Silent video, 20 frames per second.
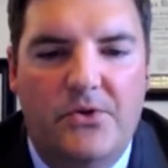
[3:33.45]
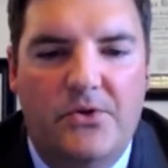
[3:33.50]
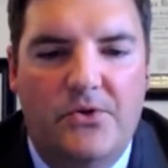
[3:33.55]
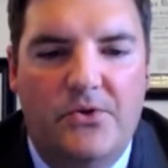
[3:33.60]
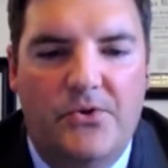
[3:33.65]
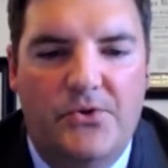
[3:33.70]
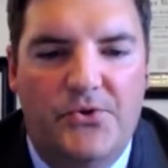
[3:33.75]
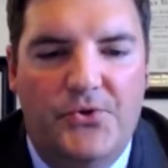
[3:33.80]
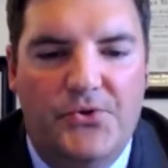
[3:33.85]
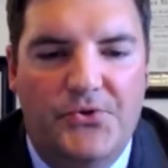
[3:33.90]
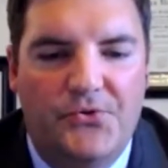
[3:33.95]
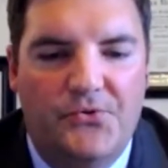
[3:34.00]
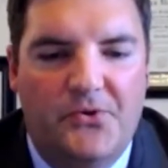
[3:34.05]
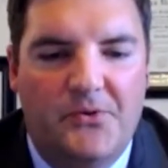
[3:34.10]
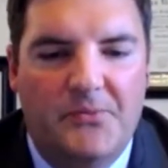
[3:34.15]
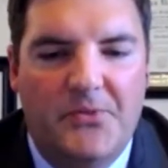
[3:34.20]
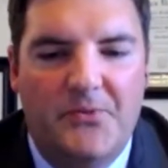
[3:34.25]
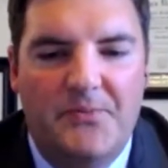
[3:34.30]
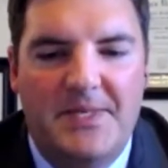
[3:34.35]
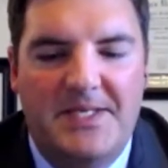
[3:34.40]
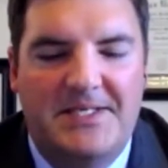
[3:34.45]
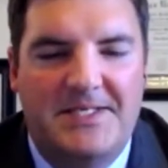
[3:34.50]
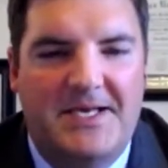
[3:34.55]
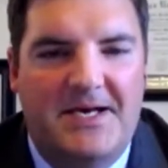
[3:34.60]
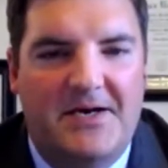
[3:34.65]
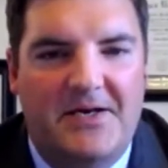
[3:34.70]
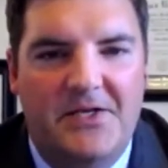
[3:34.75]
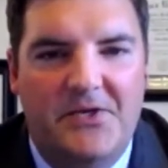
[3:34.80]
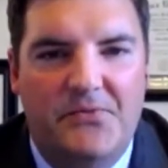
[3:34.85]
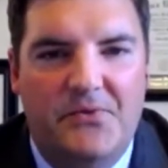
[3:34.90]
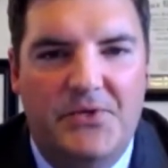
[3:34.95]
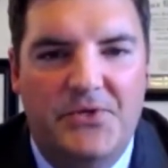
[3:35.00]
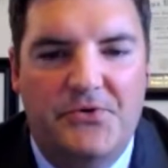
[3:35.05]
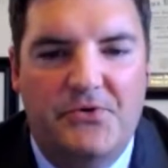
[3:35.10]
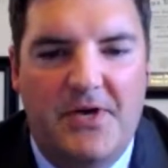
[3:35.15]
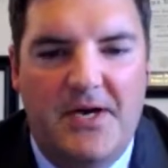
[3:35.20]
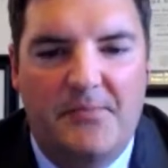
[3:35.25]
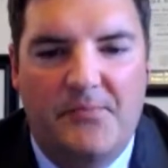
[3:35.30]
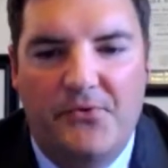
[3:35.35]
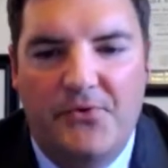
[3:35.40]
your normal mentality when you're
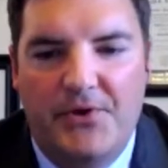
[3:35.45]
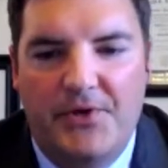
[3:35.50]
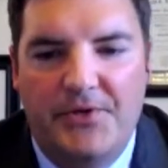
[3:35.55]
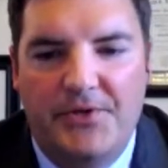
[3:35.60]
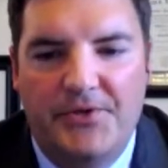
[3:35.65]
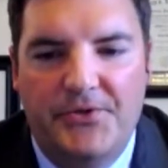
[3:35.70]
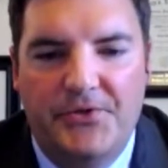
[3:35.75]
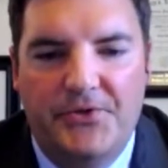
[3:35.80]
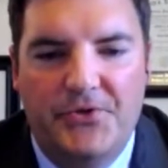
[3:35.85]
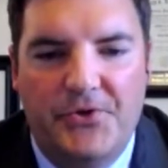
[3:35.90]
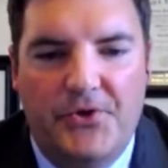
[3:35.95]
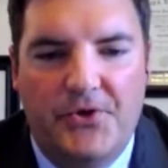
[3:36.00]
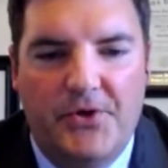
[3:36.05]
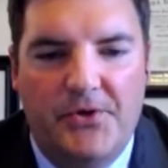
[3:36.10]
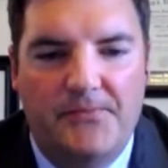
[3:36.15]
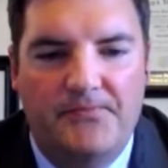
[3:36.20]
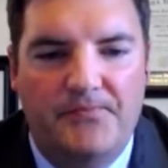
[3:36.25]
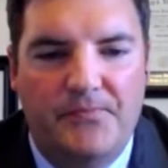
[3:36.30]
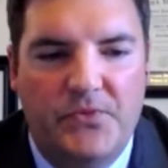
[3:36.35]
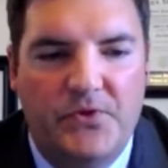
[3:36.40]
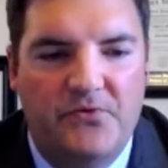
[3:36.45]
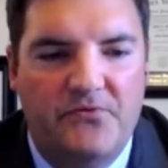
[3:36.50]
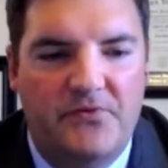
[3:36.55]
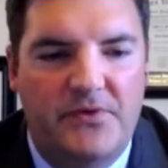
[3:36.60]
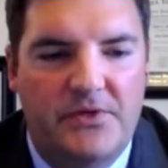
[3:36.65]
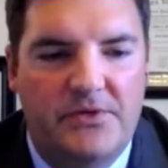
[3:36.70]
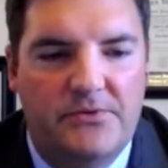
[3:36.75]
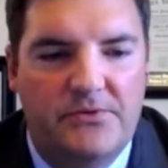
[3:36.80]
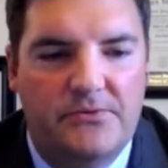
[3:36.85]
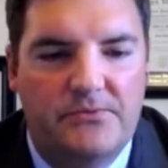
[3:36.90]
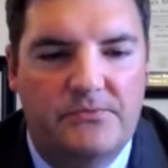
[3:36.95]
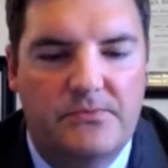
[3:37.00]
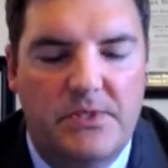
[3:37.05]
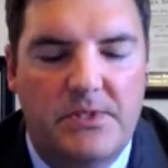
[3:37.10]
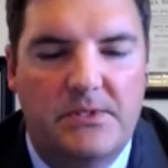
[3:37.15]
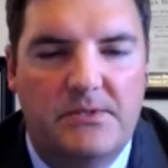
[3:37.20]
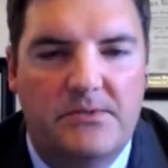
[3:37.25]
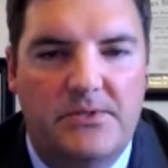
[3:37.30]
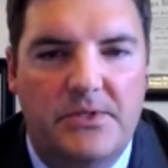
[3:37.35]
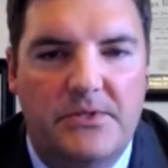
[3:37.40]
operating your car, your vehicle,
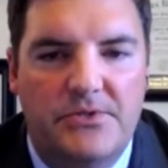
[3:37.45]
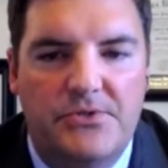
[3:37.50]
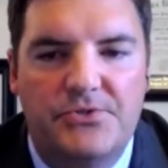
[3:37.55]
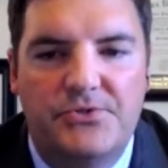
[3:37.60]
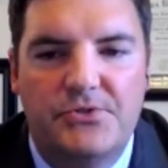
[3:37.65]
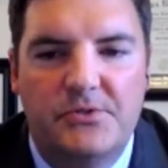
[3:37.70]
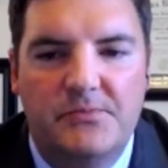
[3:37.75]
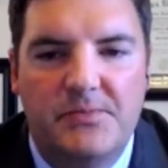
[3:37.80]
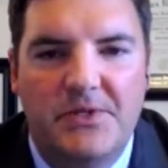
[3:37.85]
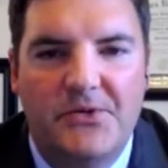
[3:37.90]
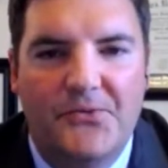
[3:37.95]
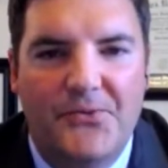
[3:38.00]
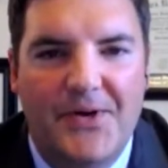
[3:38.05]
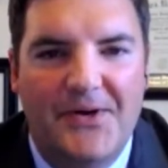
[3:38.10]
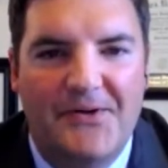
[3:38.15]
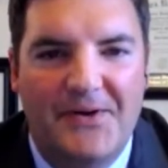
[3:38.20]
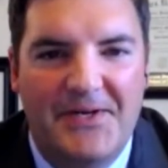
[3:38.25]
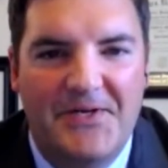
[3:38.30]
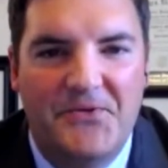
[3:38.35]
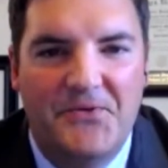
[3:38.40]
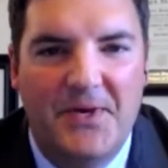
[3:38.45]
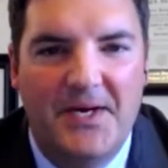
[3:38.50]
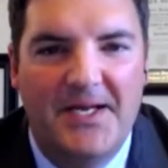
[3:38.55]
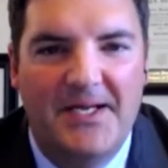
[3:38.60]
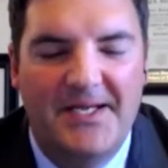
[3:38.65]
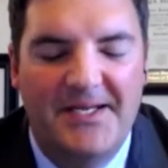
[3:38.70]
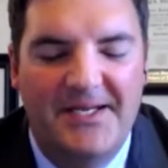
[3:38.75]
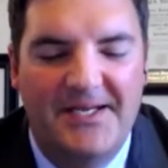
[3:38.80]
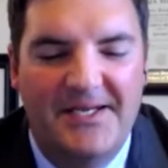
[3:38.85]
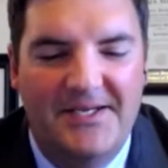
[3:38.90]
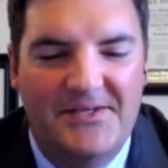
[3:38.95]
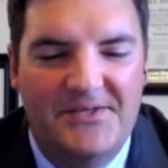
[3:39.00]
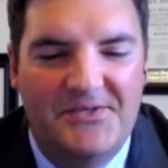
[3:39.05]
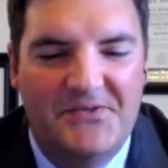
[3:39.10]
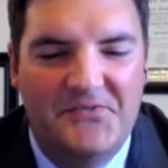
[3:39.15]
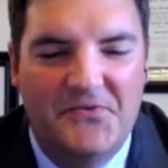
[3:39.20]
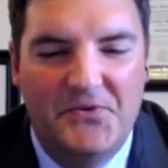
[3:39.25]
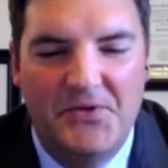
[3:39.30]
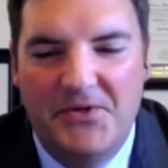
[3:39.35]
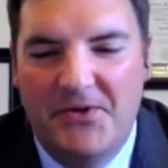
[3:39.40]
you know, you should be aware anyway,
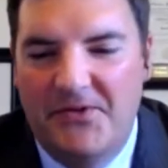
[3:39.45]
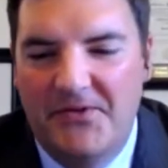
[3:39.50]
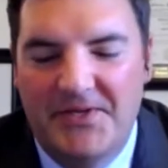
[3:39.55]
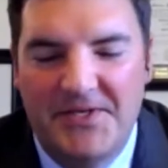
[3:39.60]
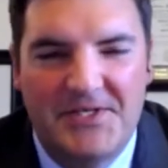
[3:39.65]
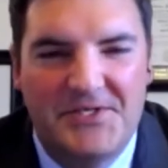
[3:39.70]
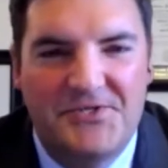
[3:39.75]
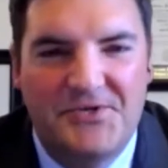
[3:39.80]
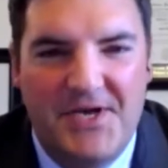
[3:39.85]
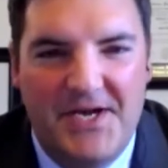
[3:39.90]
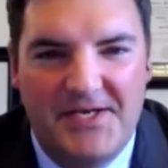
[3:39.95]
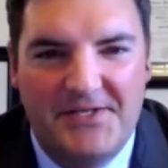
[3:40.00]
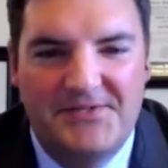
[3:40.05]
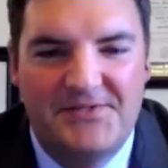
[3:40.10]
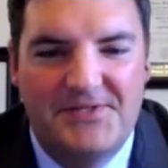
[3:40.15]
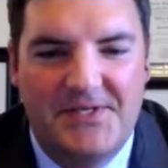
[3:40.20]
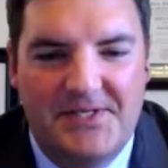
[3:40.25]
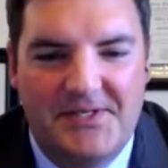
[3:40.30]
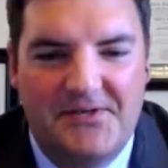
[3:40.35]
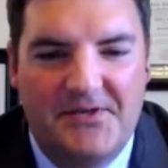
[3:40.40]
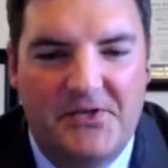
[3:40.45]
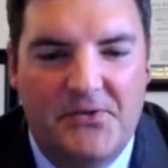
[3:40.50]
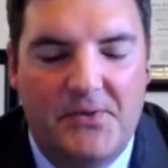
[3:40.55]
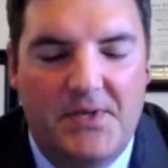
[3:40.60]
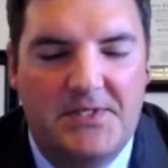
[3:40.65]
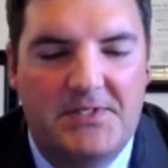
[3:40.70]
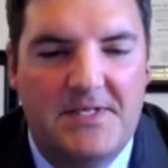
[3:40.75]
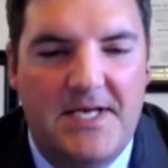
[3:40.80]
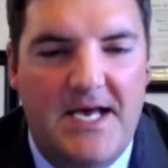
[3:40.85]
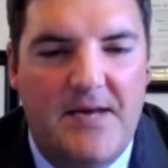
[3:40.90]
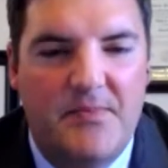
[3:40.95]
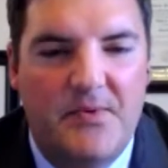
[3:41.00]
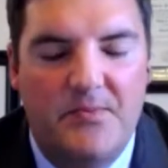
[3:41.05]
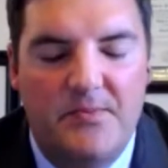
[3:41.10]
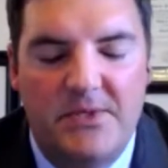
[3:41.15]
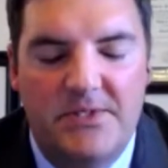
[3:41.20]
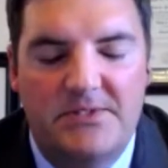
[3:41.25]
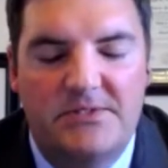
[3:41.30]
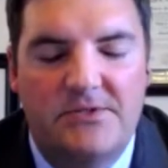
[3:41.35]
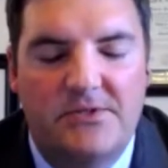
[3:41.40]
avoid all the distractions that can otherwise happen.
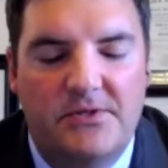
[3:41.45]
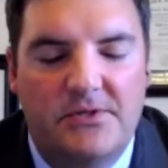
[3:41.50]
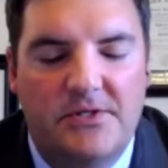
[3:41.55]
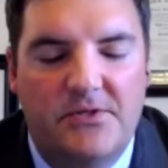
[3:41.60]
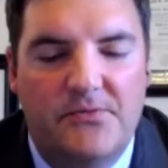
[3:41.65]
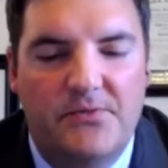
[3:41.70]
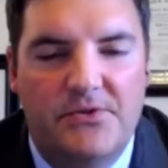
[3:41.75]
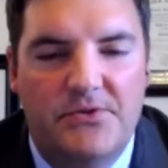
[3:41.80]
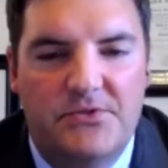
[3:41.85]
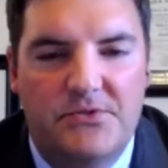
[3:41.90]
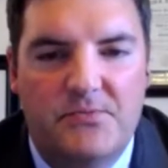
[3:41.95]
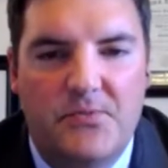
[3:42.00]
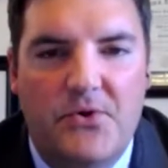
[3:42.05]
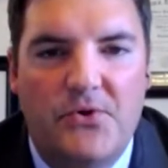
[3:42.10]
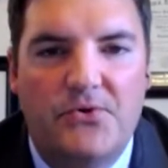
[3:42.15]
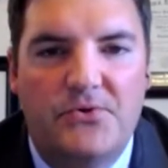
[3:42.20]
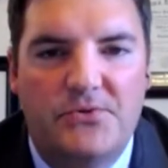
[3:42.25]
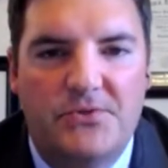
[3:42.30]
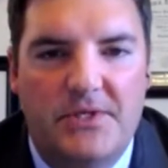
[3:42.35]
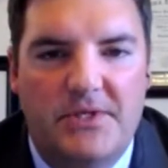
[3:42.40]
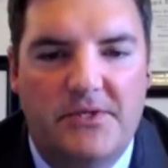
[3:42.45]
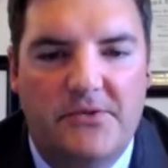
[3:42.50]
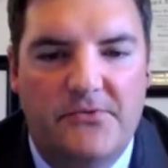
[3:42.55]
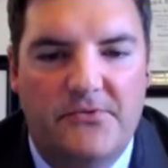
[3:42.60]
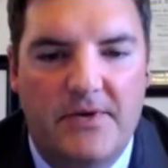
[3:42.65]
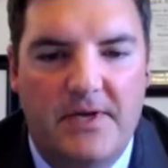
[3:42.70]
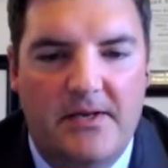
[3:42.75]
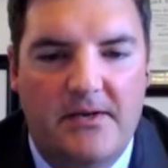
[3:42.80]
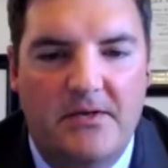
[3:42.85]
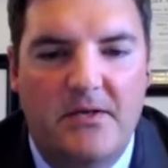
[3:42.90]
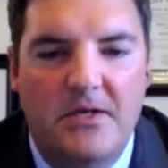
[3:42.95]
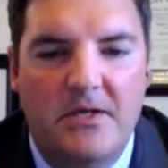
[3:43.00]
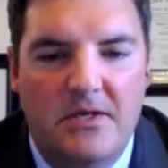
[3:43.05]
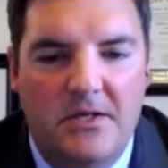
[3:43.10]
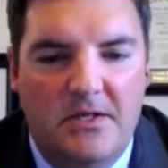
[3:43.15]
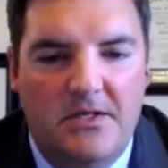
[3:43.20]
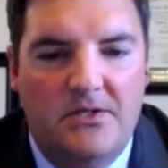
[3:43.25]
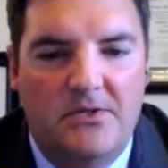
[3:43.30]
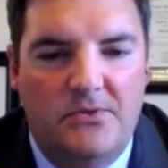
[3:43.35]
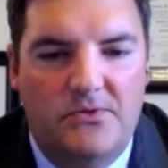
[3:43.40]
But certainly when there's a motorcycle around,
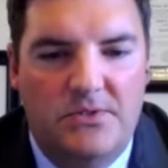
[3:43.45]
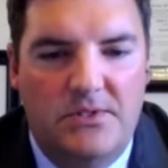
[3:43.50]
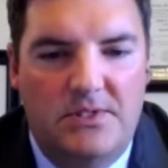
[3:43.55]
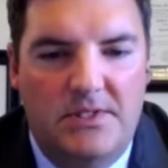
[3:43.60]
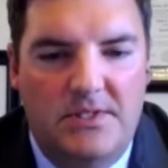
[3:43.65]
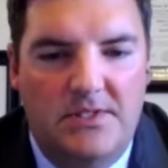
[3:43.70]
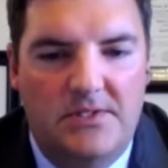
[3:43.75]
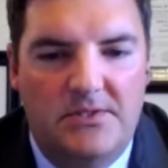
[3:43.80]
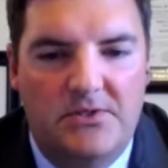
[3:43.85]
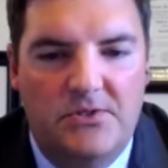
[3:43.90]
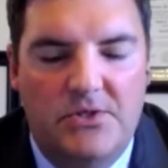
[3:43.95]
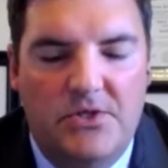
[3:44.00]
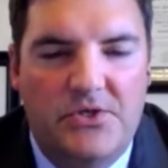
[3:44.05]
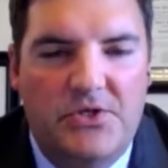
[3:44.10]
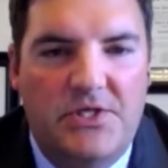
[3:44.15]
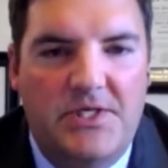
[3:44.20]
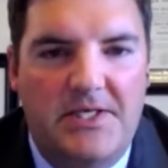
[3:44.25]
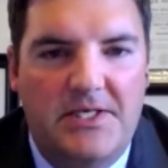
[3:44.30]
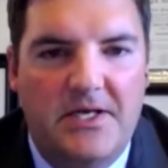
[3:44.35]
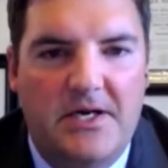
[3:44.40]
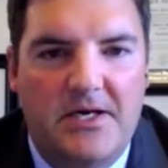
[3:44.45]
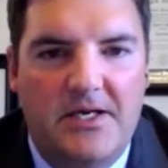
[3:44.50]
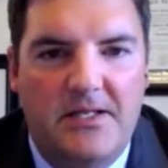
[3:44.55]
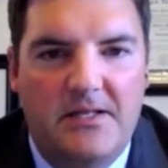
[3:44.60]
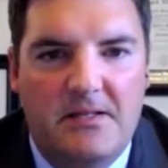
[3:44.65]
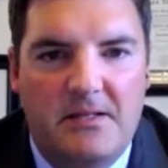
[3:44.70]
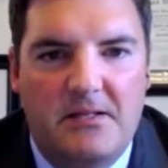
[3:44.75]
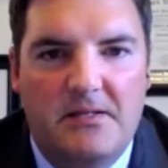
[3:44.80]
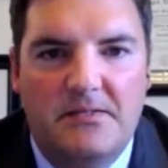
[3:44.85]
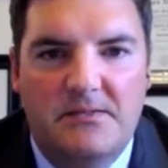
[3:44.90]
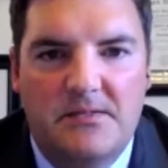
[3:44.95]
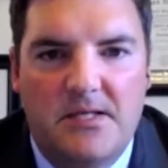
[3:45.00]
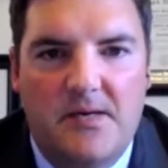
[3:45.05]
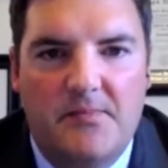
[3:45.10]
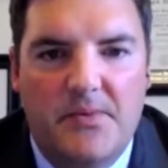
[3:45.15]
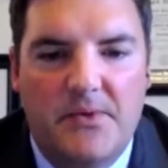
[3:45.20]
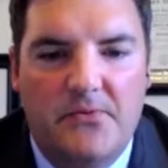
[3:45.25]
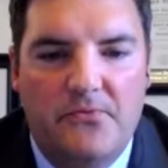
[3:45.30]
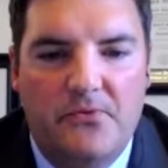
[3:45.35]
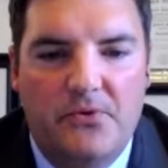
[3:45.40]
you need to heighten things up
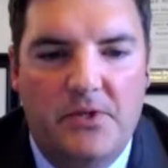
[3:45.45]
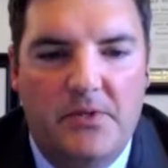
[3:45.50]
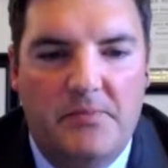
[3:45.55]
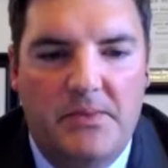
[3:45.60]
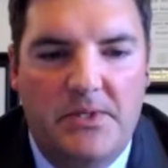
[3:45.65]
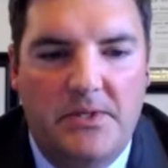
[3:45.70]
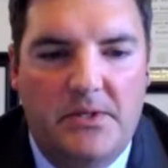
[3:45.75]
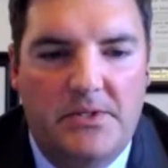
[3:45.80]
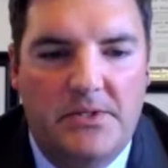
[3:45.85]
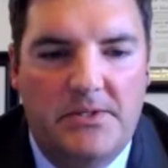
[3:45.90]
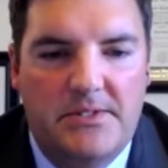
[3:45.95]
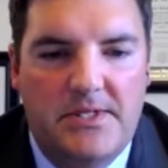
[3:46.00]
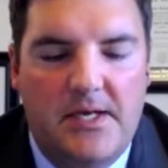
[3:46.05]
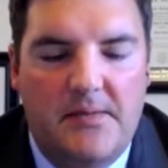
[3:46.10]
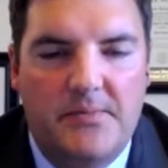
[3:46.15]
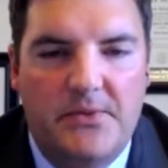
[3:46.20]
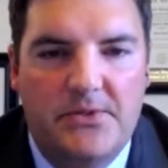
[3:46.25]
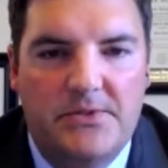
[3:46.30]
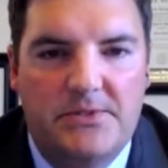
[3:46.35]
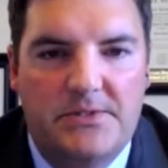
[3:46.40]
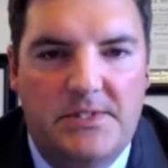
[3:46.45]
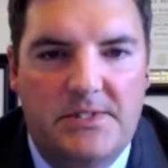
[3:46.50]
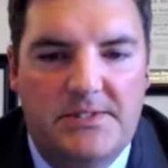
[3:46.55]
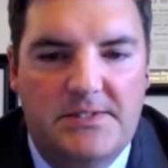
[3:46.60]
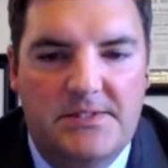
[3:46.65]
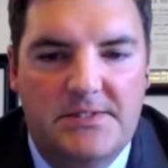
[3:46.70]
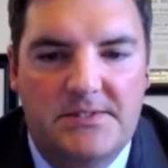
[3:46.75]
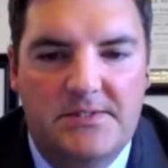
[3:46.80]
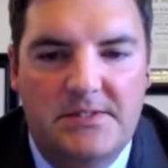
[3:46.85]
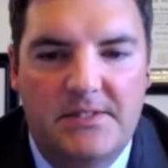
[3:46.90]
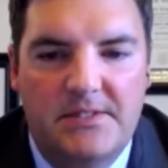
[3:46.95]
and really be on the top of your senses.